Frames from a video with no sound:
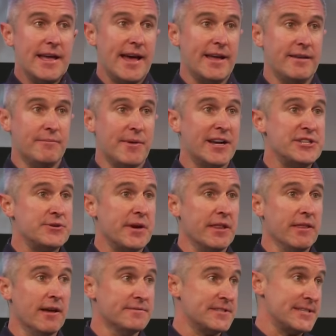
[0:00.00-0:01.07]
And mind you, I
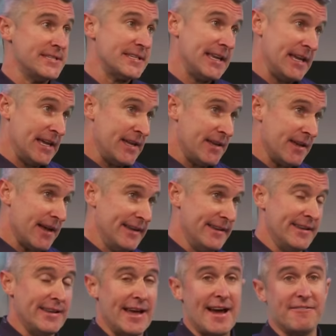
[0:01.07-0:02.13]
love to ski. I
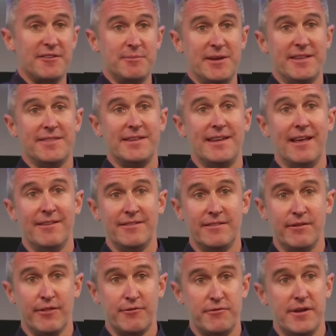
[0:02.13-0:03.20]
didn't have to be at the Nell
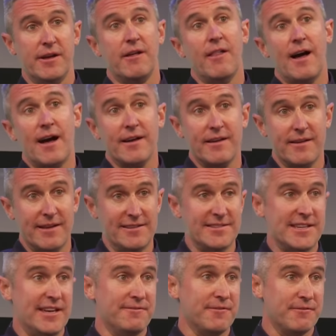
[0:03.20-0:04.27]
until 3 o'clock. I
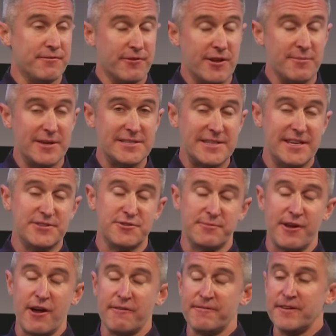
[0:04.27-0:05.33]
skied for free. My skis are in
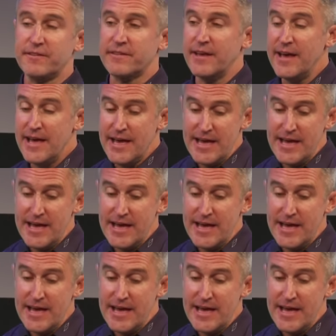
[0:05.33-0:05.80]
my office.